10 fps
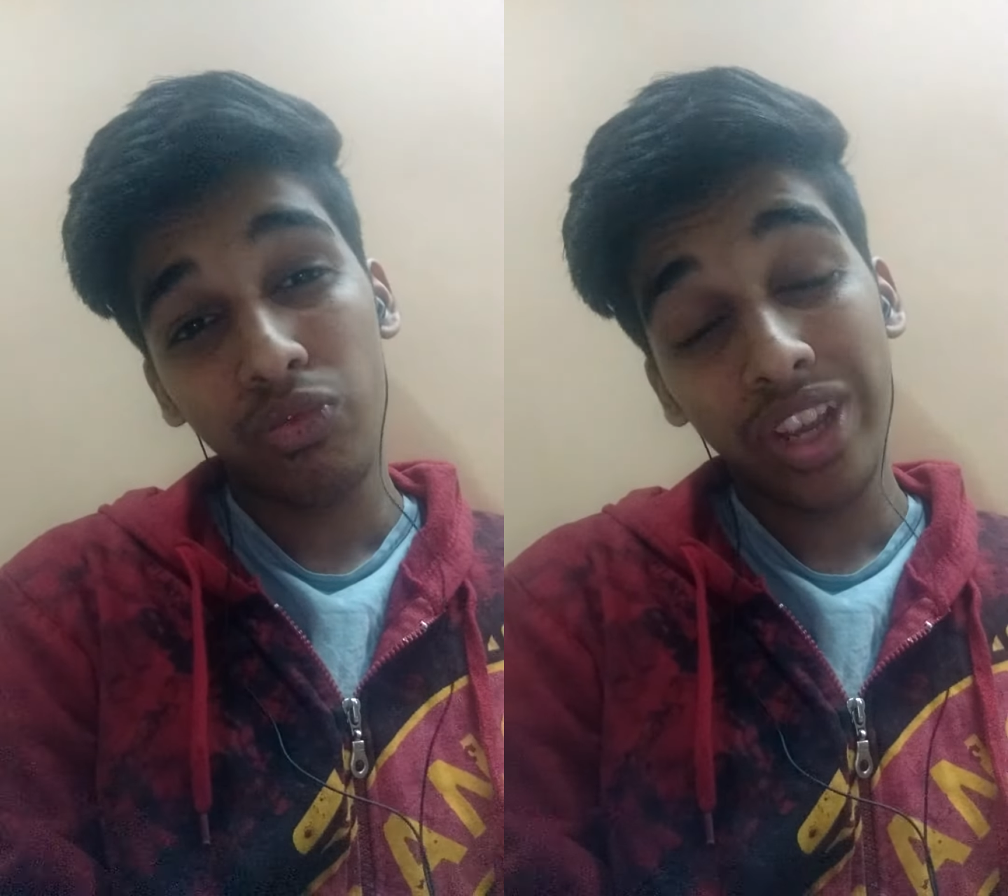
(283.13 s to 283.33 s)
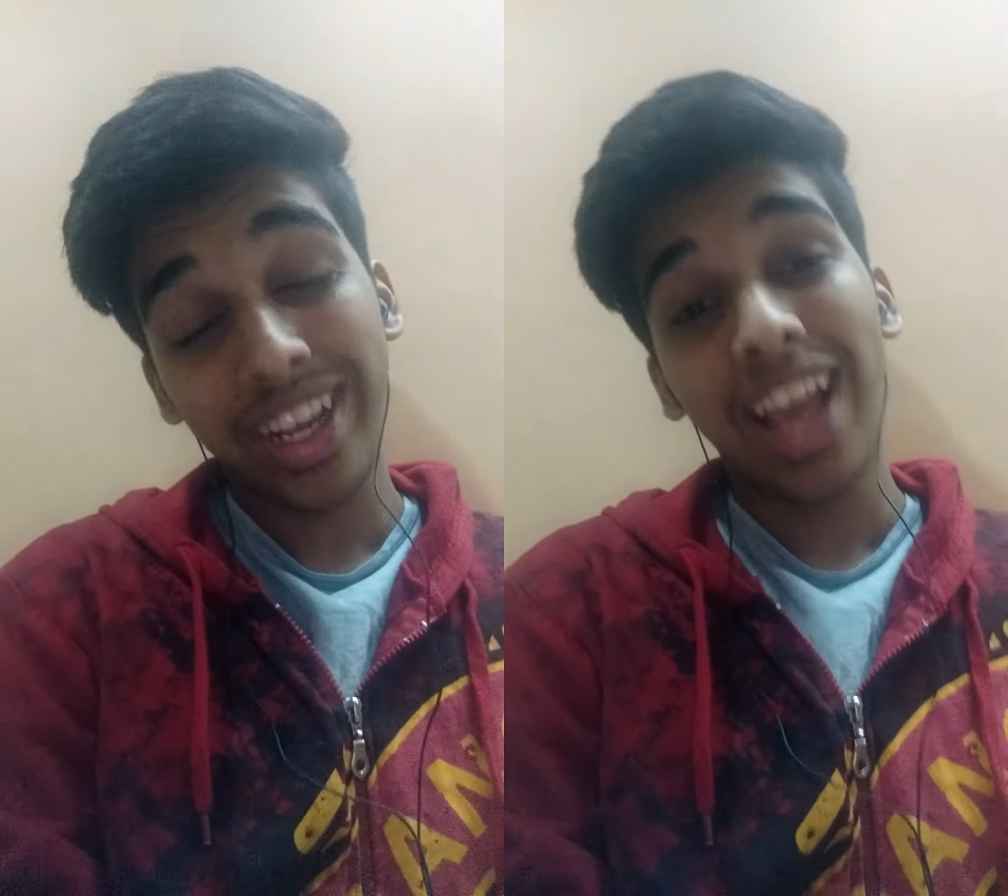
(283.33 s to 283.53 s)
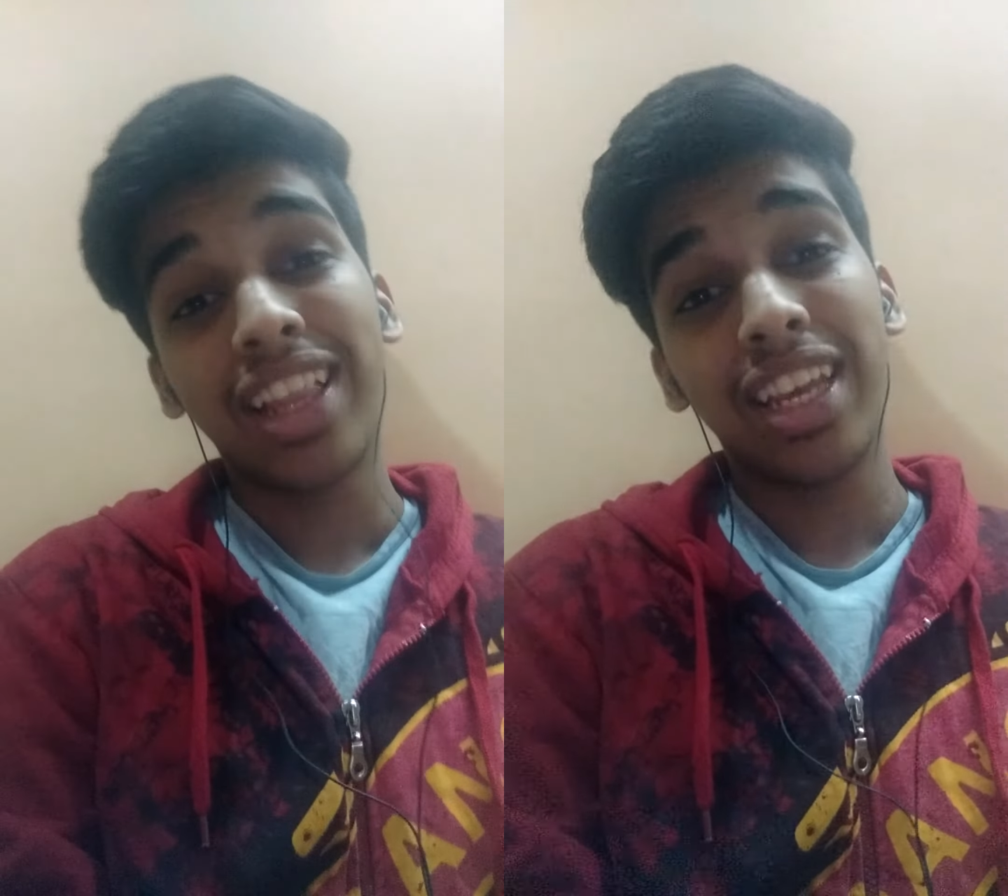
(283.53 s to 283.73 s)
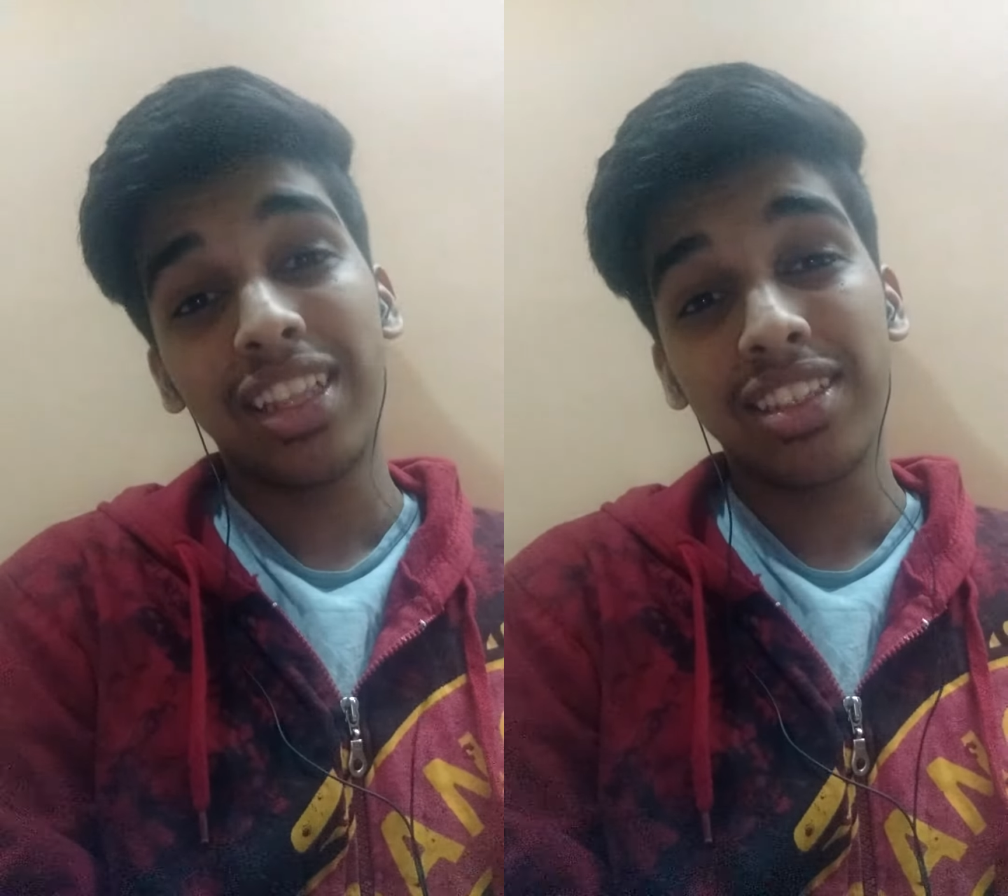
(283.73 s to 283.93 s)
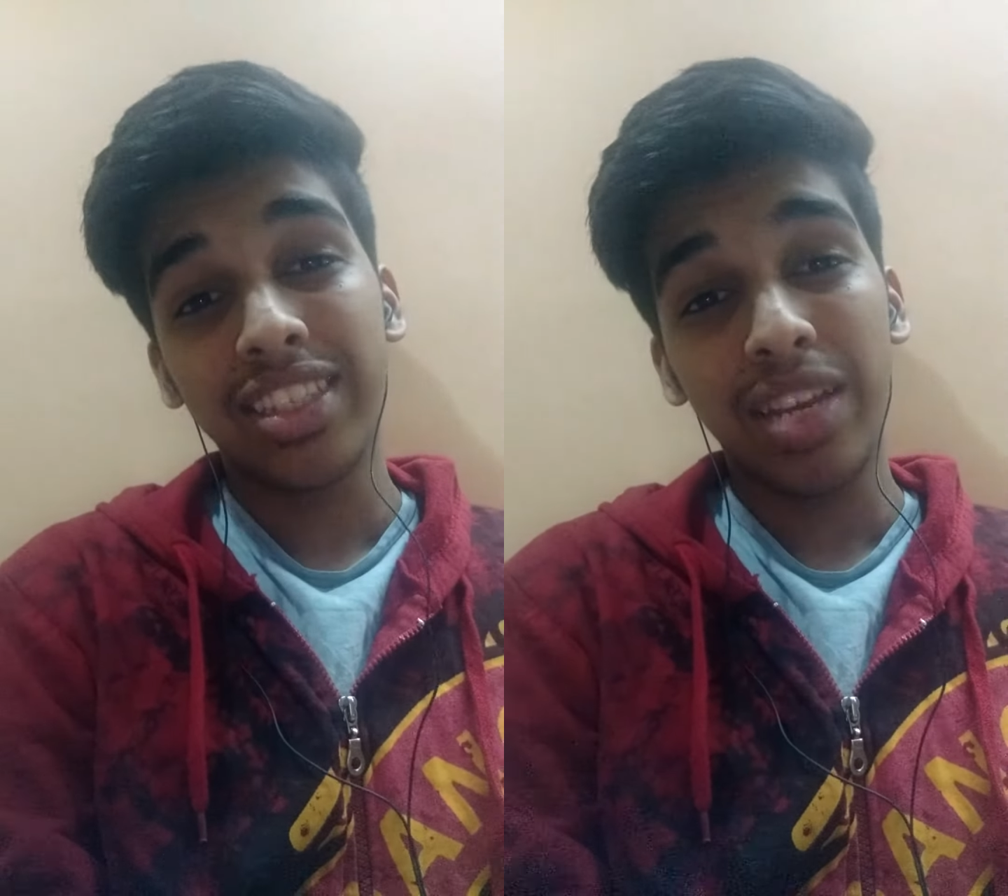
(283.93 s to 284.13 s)
we can't
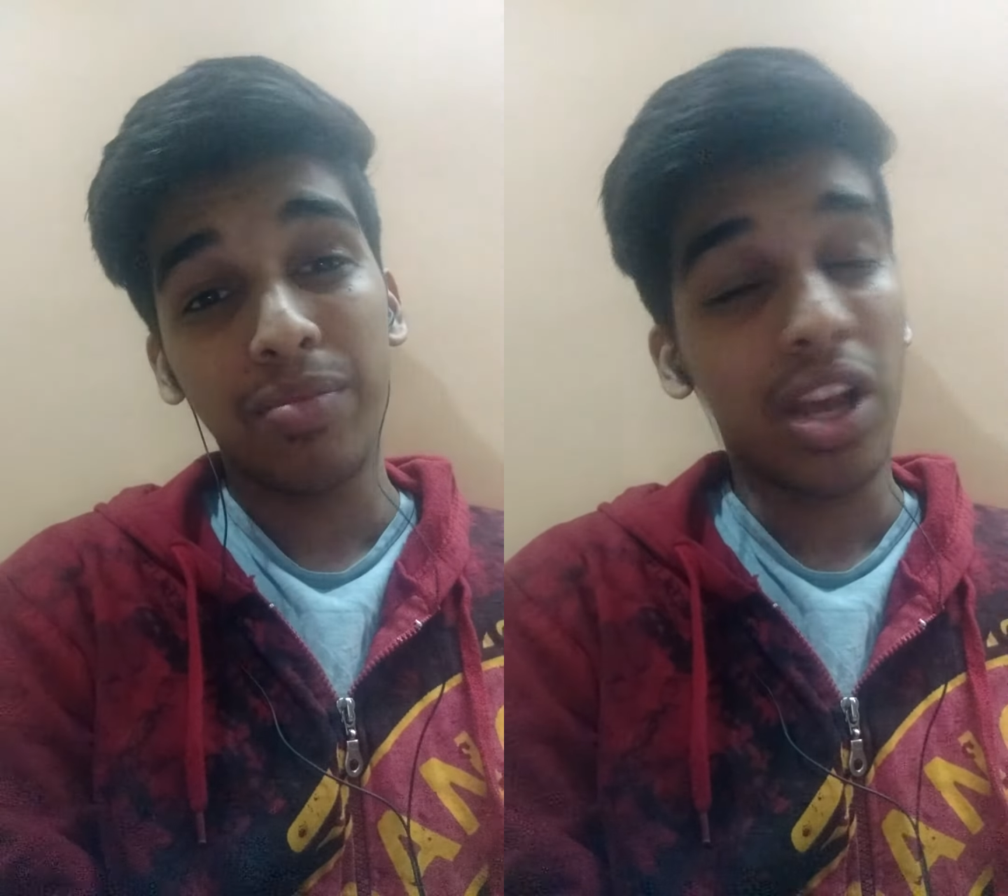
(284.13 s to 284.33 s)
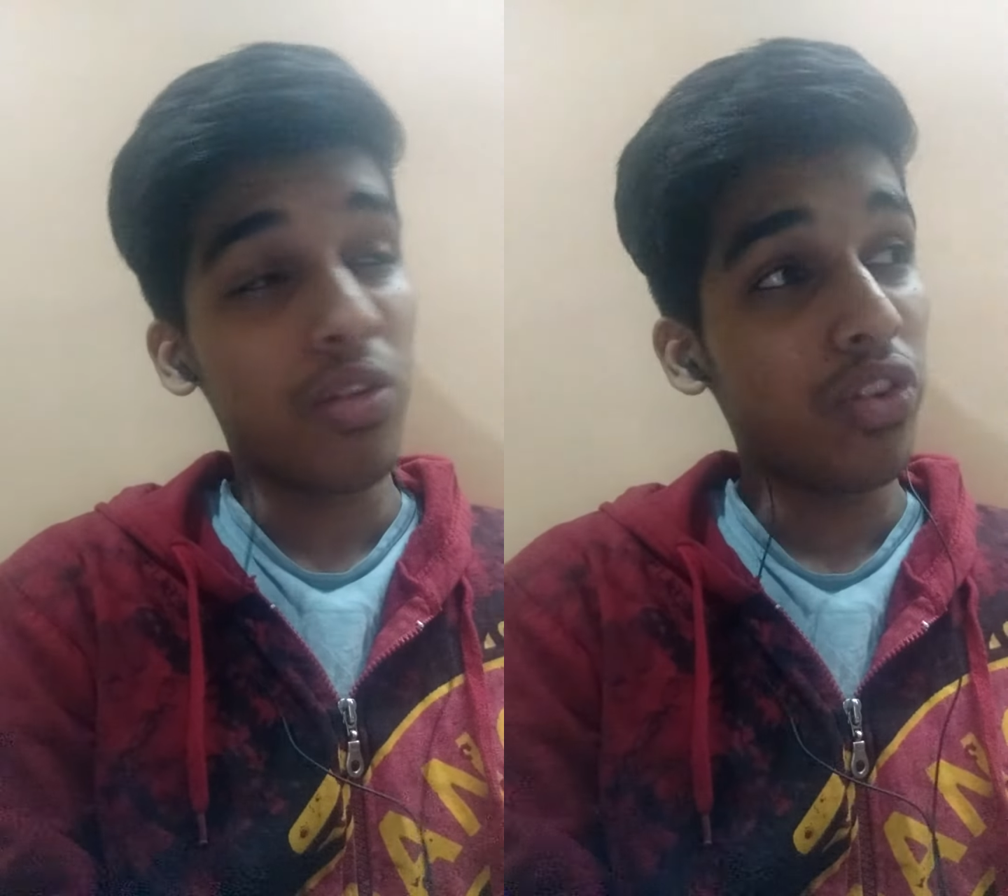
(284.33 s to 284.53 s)
get the same now.